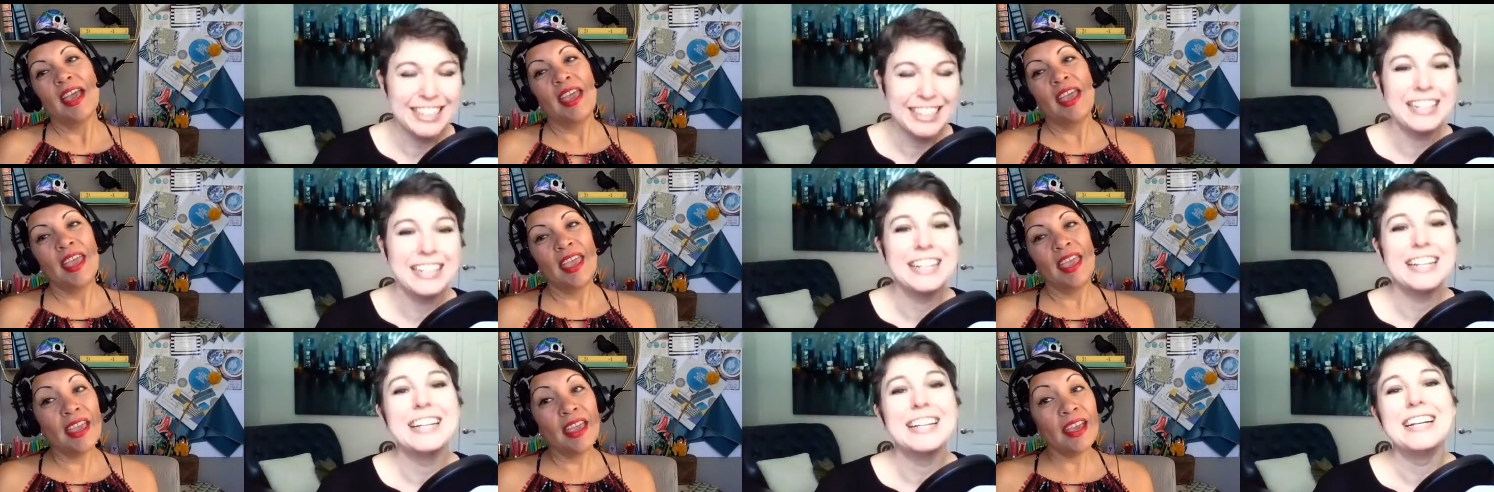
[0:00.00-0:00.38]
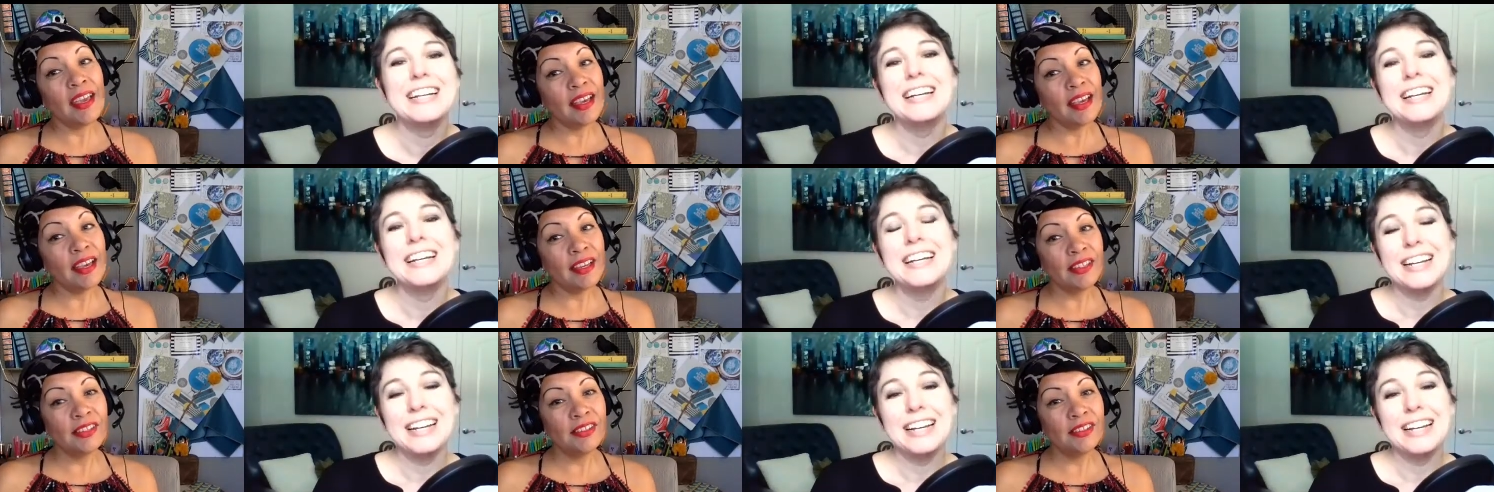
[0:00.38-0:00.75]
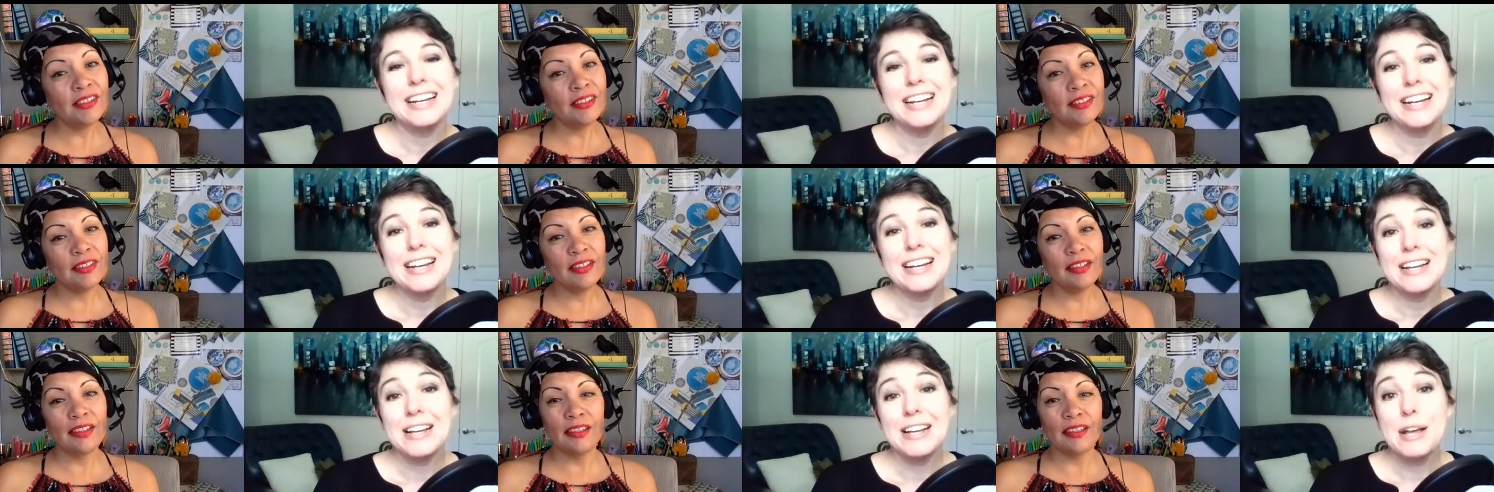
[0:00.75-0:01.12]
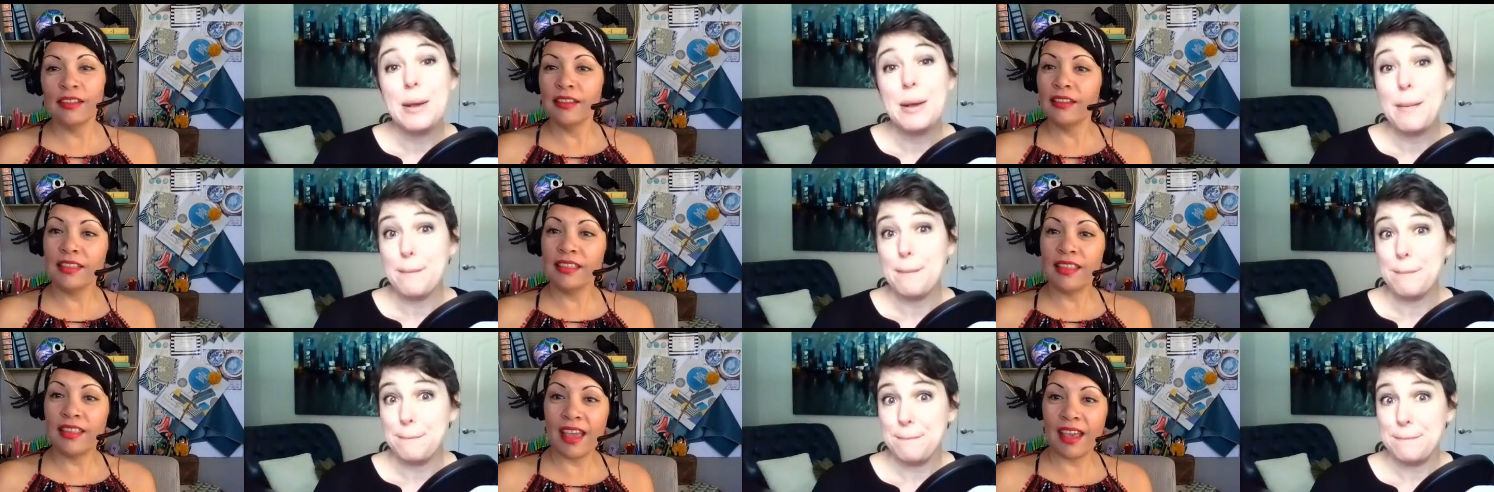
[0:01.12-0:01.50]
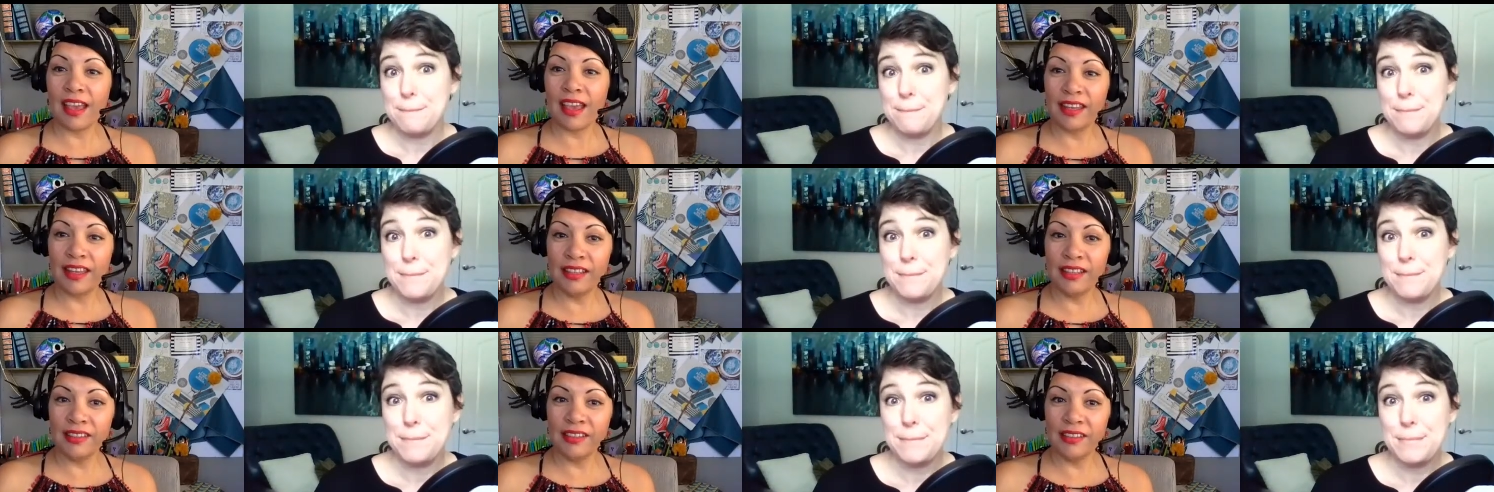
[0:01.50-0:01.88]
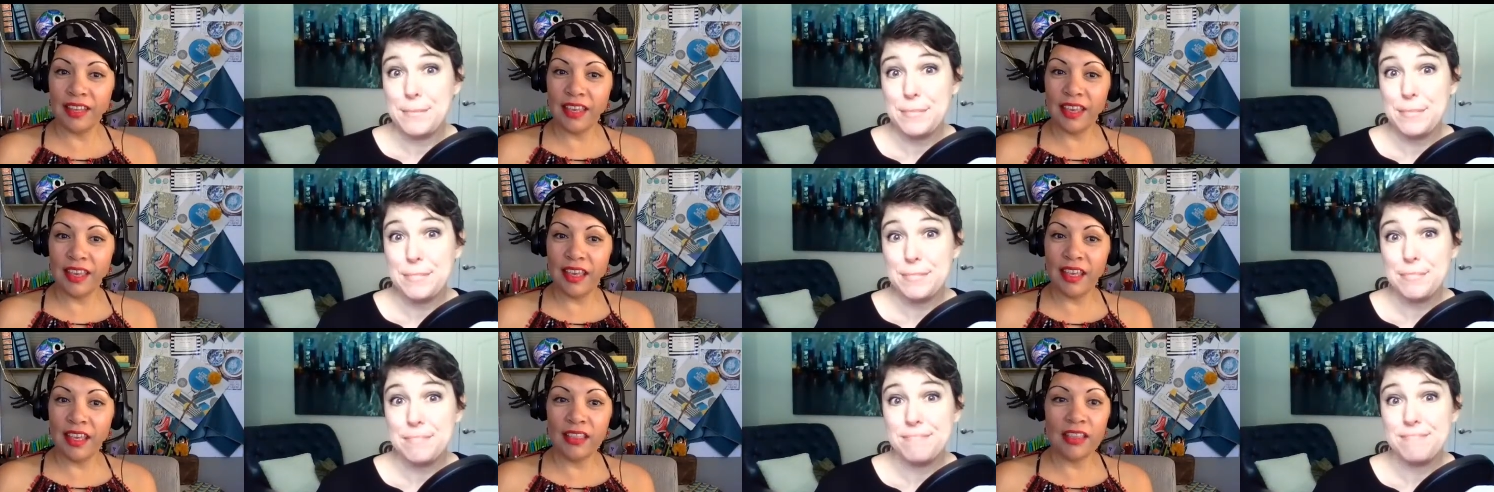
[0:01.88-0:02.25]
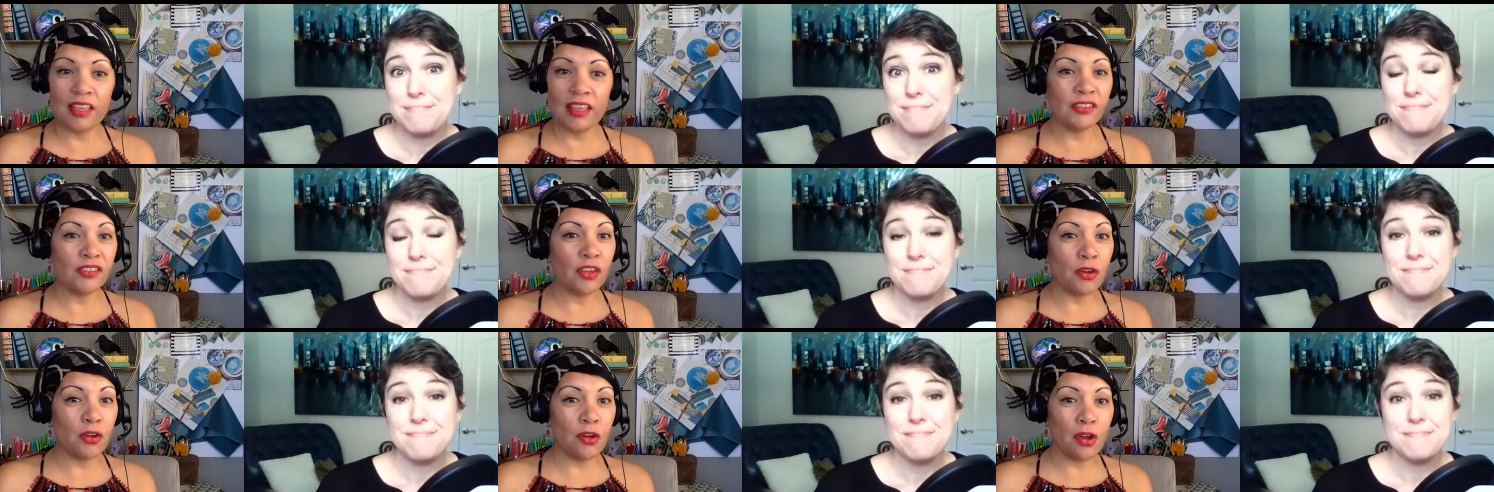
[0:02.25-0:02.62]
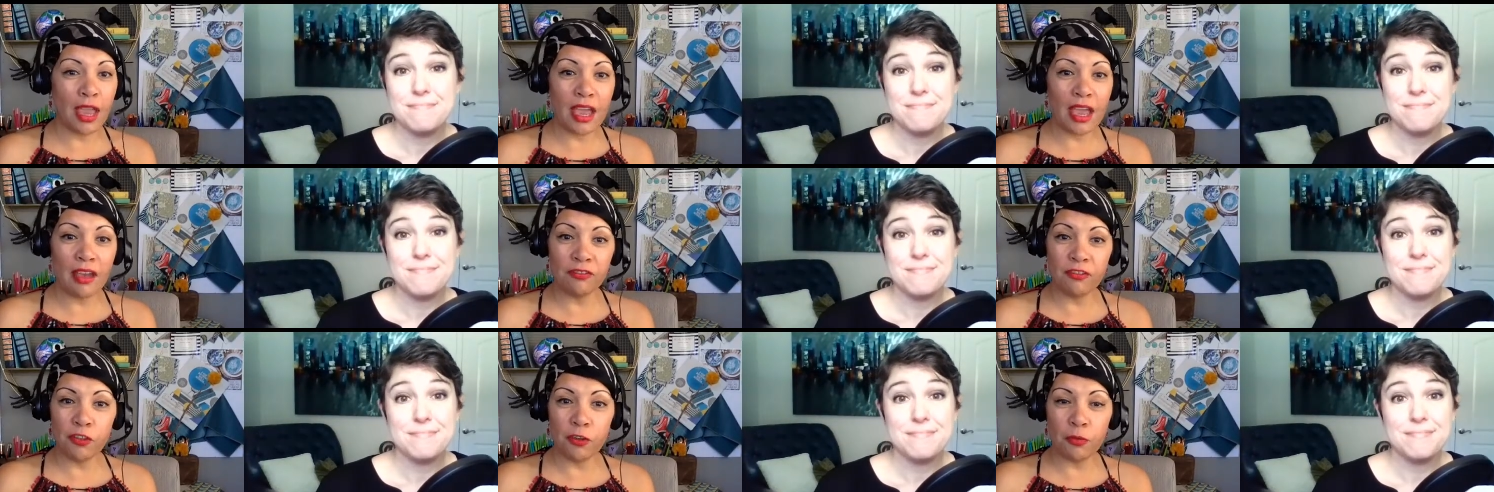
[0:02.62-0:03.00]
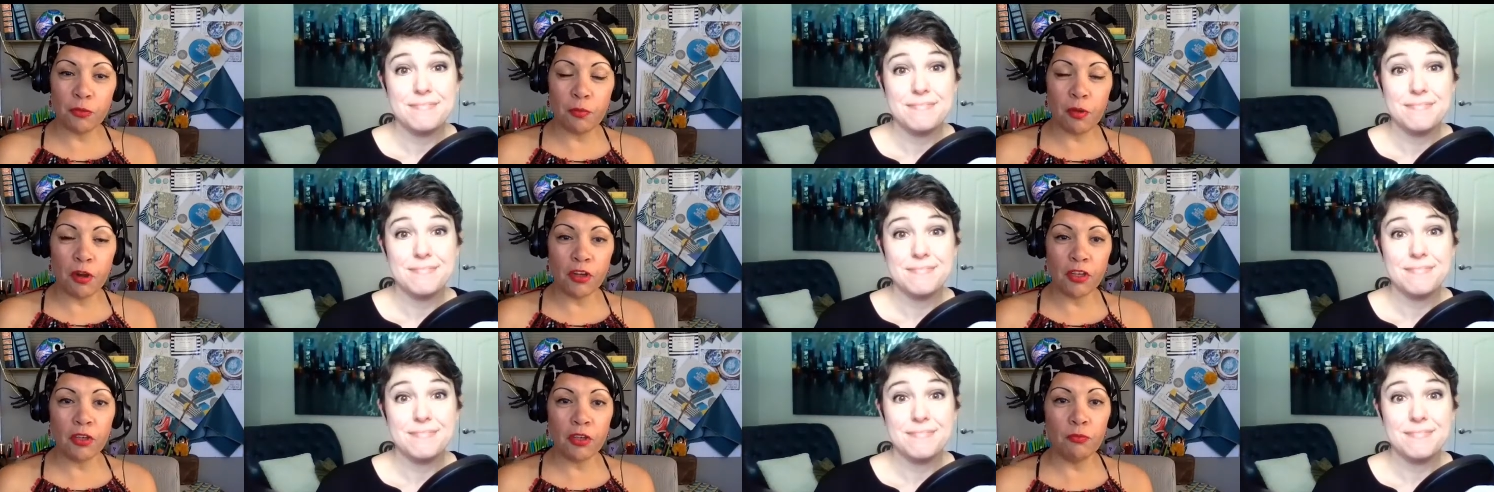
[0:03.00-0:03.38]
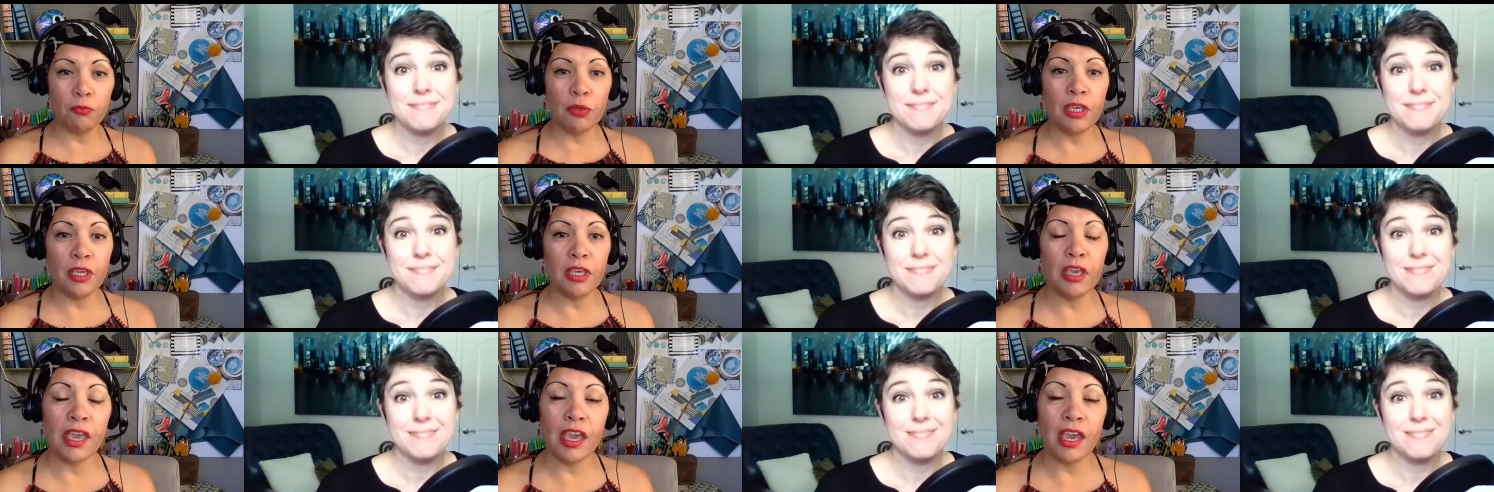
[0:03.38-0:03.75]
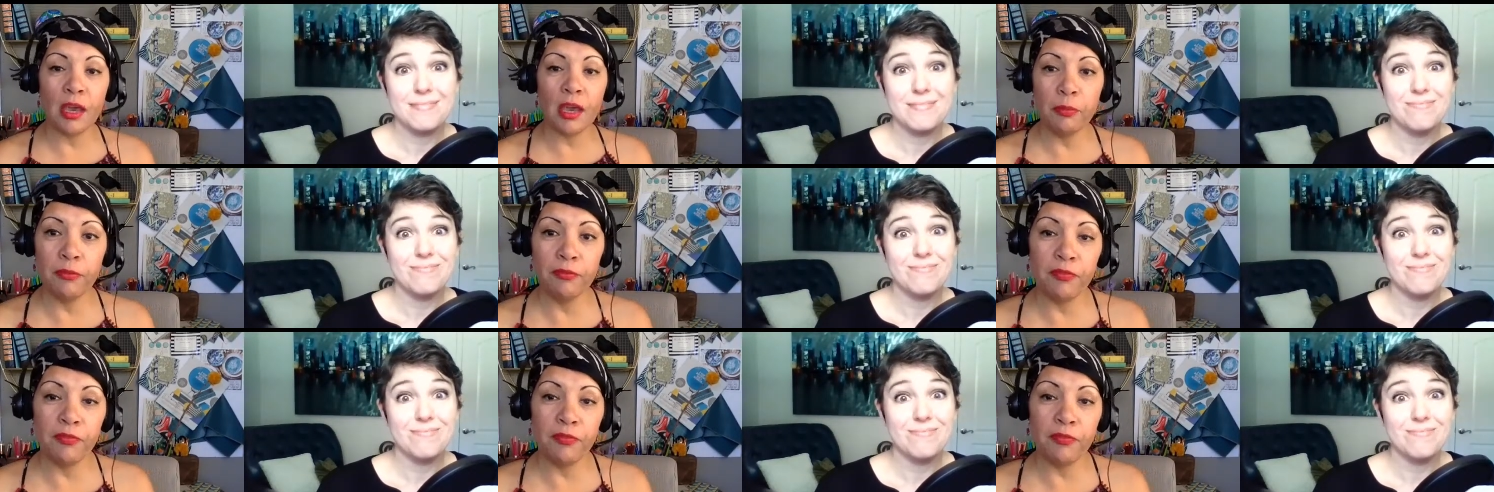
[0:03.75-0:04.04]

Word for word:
Speaker 1: and that is it. That's our aftermarket recap of